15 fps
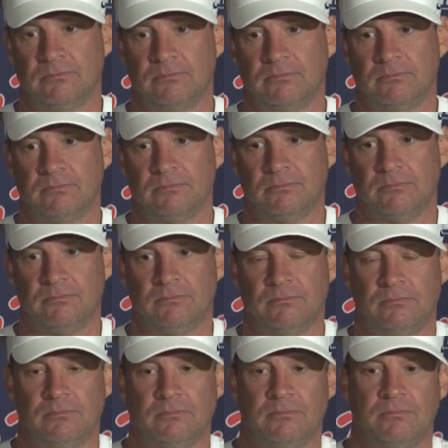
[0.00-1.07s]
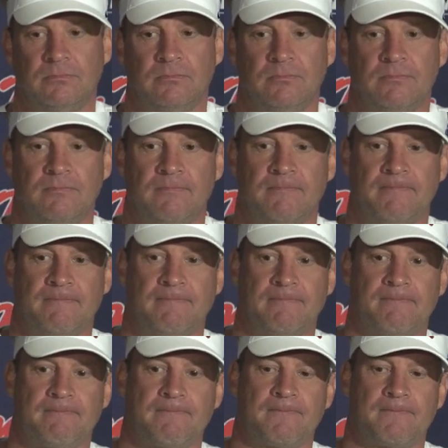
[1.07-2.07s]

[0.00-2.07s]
(silence)